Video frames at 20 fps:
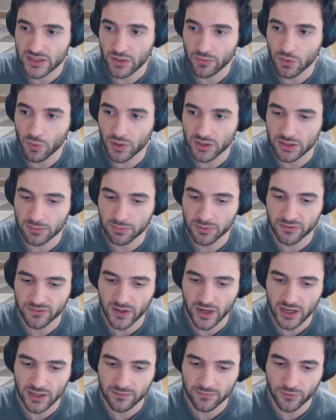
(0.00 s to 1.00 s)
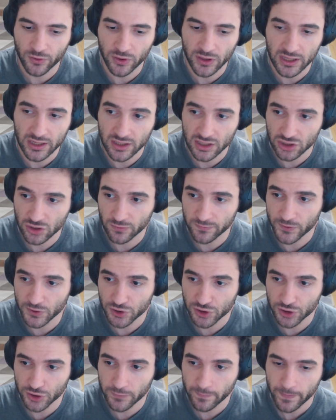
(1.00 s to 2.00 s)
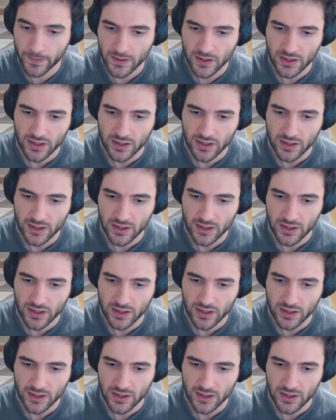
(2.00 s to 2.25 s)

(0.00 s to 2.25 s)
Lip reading: that we want to provide for the initial version.